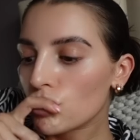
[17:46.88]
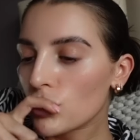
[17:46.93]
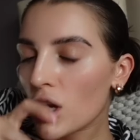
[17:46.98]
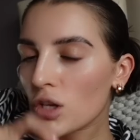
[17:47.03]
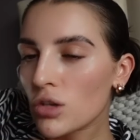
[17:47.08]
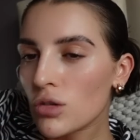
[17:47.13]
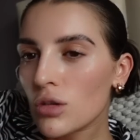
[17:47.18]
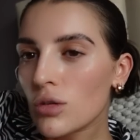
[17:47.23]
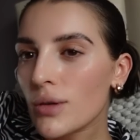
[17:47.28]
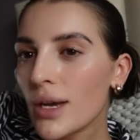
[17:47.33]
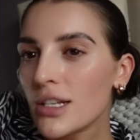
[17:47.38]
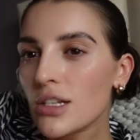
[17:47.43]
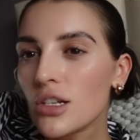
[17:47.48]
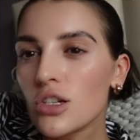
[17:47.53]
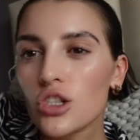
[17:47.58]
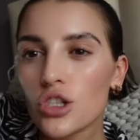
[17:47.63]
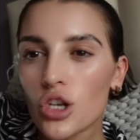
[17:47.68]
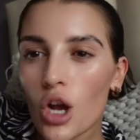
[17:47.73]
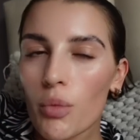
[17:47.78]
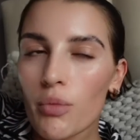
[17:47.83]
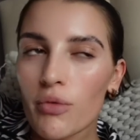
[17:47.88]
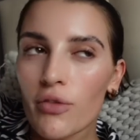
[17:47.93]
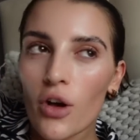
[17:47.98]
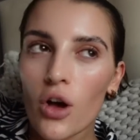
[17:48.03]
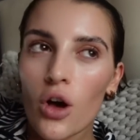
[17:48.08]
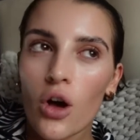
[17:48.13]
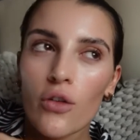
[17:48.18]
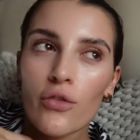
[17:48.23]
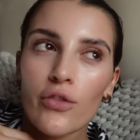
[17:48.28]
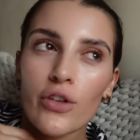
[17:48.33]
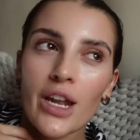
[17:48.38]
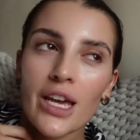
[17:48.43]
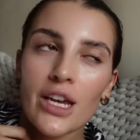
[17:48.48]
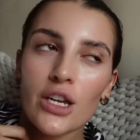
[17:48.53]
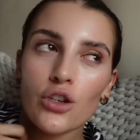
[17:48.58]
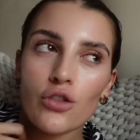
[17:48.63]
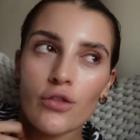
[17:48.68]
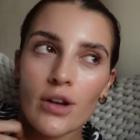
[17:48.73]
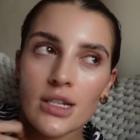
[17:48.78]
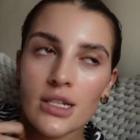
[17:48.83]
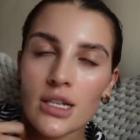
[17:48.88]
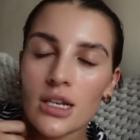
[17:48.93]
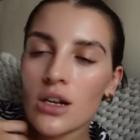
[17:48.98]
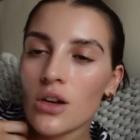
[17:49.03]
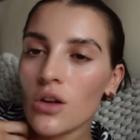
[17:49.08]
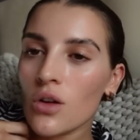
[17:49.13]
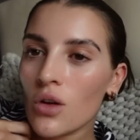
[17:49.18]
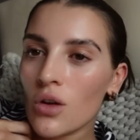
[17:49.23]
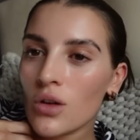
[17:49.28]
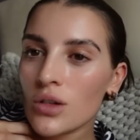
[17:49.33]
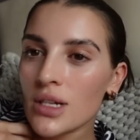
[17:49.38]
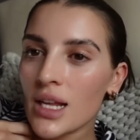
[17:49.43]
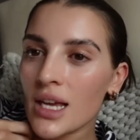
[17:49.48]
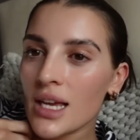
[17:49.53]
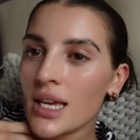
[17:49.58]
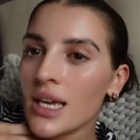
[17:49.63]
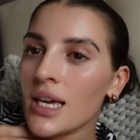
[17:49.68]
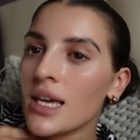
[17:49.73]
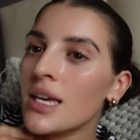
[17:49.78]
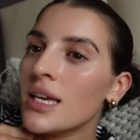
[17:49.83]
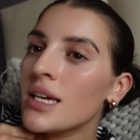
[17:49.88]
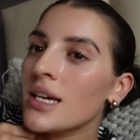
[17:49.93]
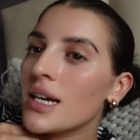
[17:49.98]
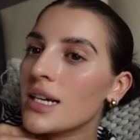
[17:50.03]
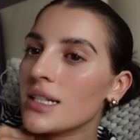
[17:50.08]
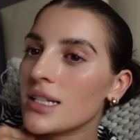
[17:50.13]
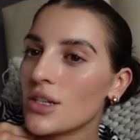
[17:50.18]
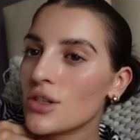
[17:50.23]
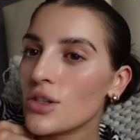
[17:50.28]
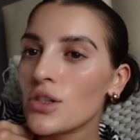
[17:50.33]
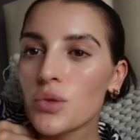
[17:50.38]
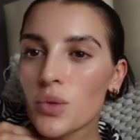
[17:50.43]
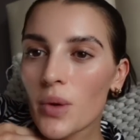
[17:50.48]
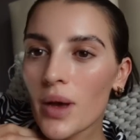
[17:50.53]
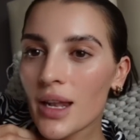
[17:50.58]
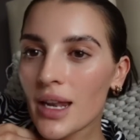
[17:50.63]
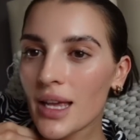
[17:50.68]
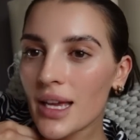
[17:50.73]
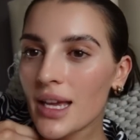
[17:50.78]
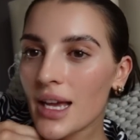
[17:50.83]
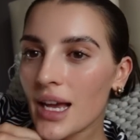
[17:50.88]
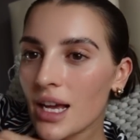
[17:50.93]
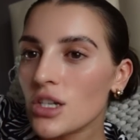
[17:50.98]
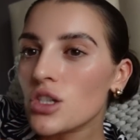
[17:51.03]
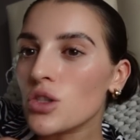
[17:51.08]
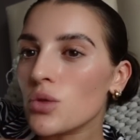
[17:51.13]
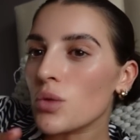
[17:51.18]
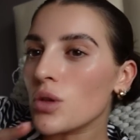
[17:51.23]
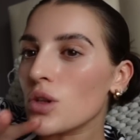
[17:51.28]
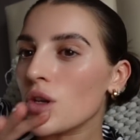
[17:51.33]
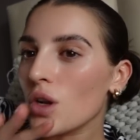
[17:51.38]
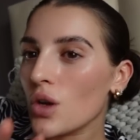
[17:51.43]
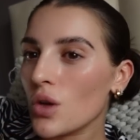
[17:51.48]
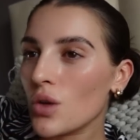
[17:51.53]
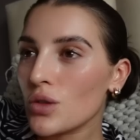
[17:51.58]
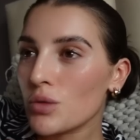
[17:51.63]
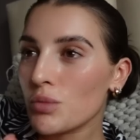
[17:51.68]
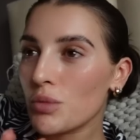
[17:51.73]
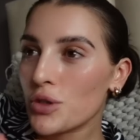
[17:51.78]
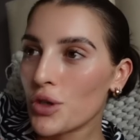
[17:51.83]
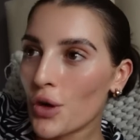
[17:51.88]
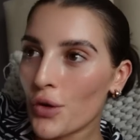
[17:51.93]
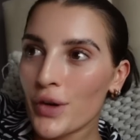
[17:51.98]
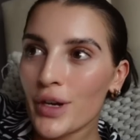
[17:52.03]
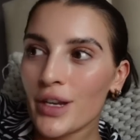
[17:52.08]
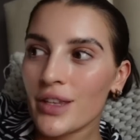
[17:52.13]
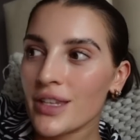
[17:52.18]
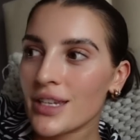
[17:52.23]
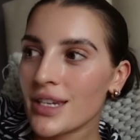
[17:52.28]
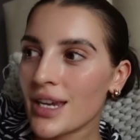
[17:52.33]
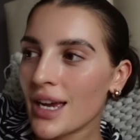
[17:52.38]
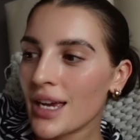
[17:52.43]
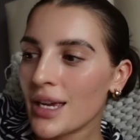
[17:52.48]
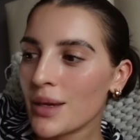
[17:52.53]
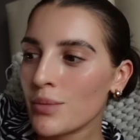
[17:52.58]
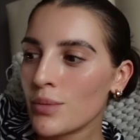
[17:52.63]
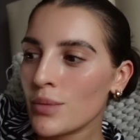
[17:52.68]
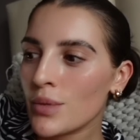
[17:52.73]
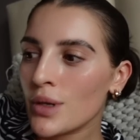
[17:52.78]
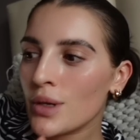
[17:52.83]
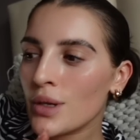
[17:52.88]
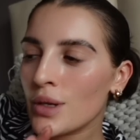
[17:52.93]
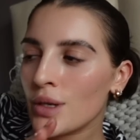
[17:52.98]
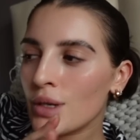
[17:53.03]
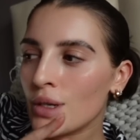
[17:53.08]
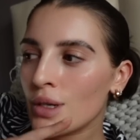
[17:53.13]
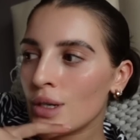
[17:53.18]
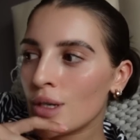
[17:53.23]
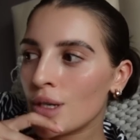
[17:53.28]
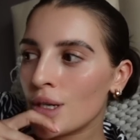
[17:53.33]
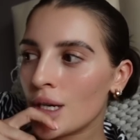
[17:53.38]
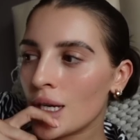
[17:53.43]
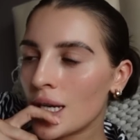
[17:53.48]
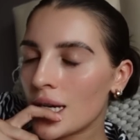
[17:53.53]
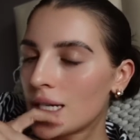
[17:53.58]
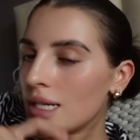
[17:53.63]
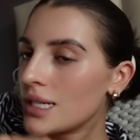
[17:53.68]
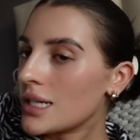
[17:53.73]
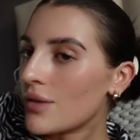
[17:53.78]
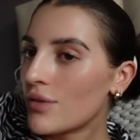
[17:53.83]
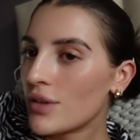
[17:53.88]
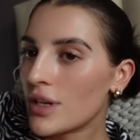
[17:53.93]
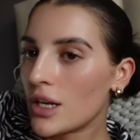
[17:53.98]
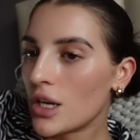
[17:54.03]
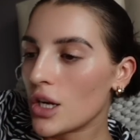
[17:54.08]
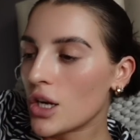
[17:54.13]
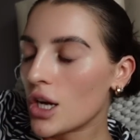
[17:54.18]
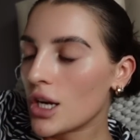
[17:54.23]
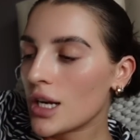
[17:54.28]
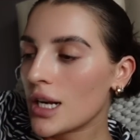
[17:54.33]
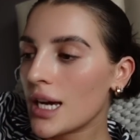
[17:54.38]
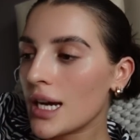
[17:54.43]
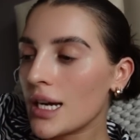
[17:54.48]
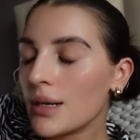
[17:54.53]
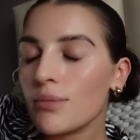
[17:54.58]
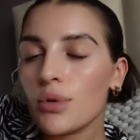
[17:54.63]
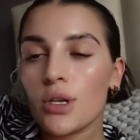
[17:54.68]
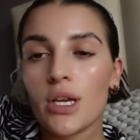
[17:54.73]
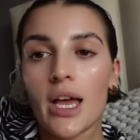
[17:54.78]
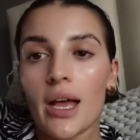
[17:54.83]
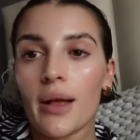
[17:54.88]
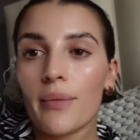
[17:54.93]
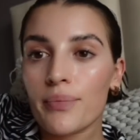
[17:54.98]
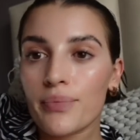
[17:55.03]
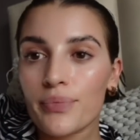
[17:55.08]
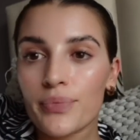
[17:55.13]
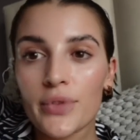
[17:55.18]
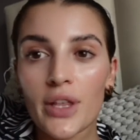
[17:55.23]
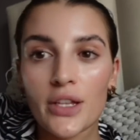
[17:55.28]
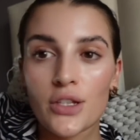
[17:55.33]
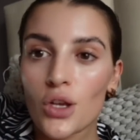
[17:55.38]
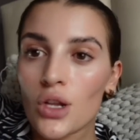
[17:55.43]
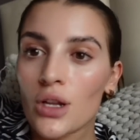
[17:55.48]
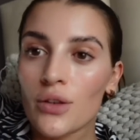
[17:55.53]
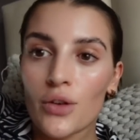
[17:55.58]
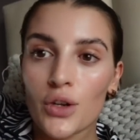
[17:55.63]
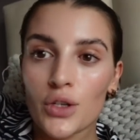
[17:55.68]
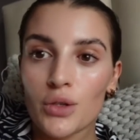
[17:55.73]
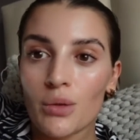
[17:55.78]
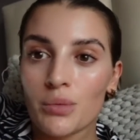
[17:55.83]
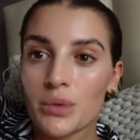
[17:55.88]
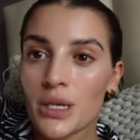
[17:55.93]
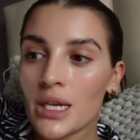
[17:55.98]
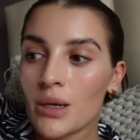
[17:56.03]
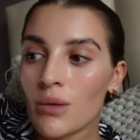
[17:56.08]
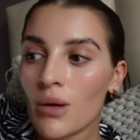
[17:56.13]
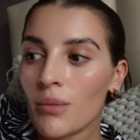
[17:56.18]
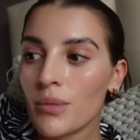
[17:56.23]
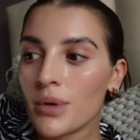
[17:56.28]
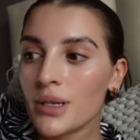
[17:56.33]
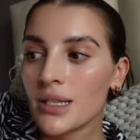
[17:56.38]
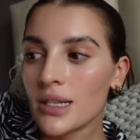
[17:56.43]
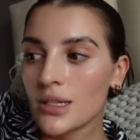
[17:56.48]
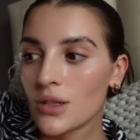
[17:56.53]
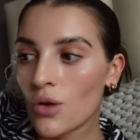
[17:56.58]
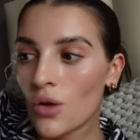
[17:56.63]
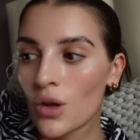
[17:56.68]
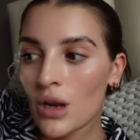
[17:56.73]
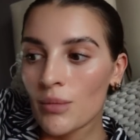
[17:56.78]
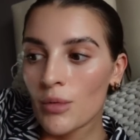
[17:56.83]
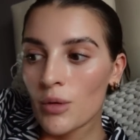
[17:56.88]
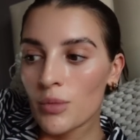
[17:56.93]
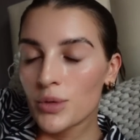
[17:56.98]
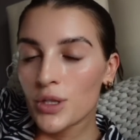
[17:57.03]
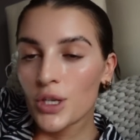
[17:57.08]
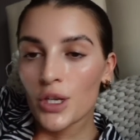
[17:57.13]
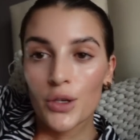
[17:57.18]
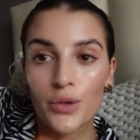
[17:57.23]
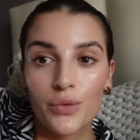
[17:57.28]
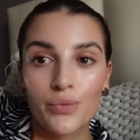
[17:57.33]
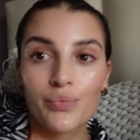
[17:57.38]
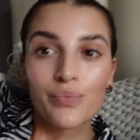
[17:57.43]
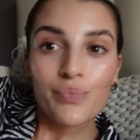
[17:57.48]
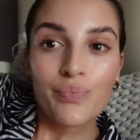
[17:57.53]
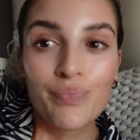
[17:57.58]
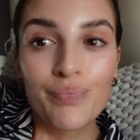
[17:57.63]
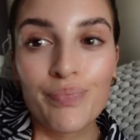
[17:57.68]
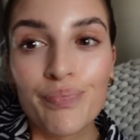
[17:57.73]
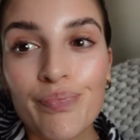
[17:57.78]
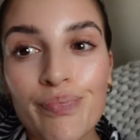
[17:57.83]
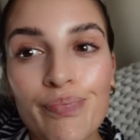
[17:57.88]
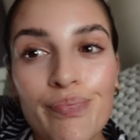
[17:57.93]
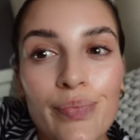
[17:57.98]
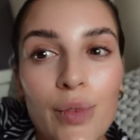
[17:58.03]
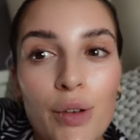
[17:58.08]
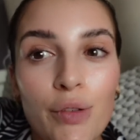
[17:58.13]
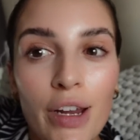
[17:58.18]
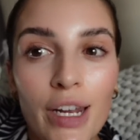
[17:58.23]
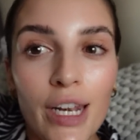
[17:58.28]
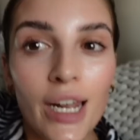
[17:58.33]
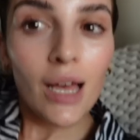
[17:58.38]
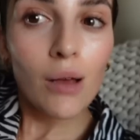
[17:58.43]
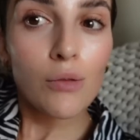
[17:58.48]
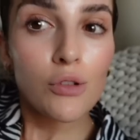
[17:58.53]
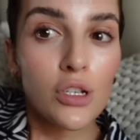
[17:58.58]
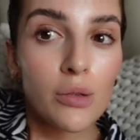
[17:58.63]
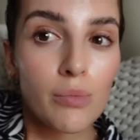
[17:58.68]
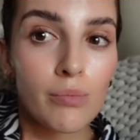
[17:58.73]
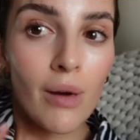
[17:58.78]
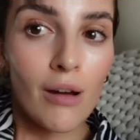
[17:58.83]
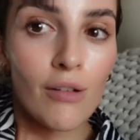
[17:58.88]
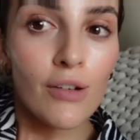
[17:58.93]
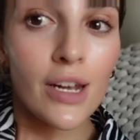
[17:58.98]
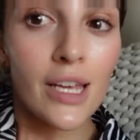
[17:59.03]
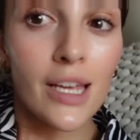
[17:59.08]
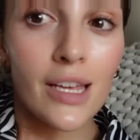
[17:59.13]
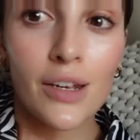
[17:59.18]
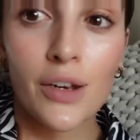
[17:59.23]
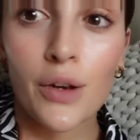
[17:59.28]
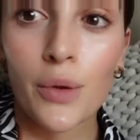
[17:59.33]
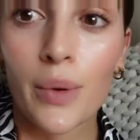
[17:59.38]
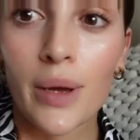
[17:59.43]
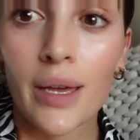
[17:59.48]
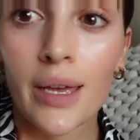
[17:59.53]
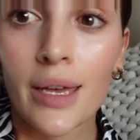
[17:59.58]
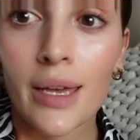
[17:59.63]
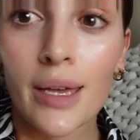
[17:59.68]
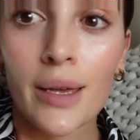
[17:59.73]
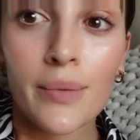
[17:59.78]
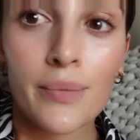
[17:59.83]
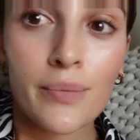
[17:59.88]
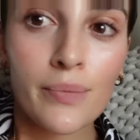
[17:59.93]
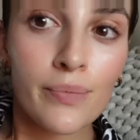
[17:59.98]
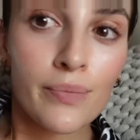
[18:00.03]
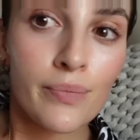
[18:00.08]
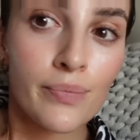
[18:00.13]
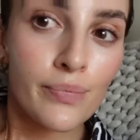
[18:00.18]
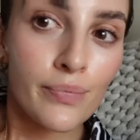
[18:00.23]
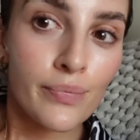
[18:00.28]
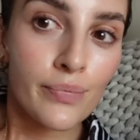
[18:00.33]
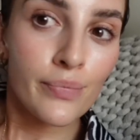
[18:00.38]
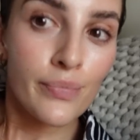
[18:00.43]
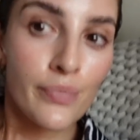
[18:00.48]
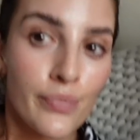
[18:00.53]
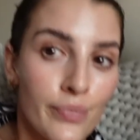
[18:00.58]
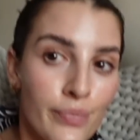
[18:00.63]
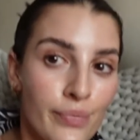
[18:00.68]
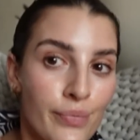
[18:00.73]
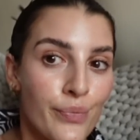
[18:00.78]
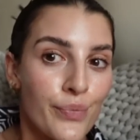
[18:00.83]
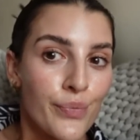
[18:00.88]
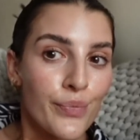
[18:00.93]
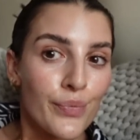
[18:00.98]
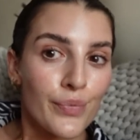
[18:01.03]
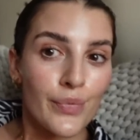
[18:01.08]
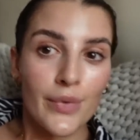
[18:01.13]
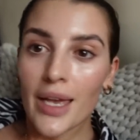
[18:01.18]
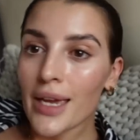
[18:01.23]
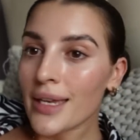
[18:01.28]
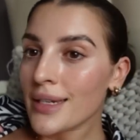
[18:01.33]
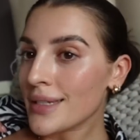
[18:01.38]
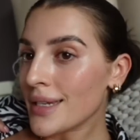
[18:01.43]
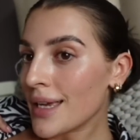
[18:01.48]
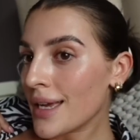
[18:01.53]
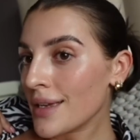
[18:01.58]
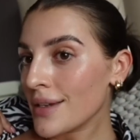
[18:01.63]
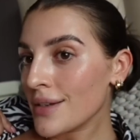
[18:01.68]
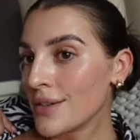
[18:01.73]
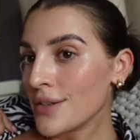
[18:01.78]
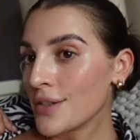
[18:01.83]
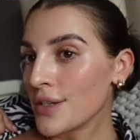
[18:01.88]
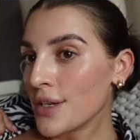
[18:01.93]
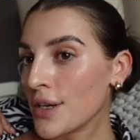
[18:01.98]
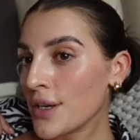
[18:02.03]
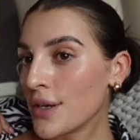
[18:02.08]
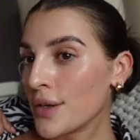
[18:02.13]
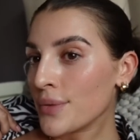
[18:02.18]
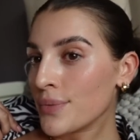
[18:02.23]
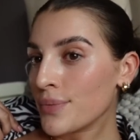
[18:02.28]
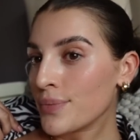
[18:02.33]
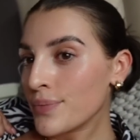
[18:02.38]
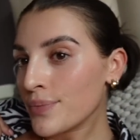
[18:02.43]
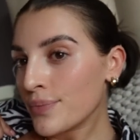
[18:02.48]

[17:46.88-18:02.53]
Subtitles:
I don't know how to shop for like dressy clothes, like, because I just wear like casual clothes majority of the time. I need to have a little look online, but yeah, that's all I've got to update you on because that's all I'm up to. Right now, I'm just marinating away, getting tanned, you know.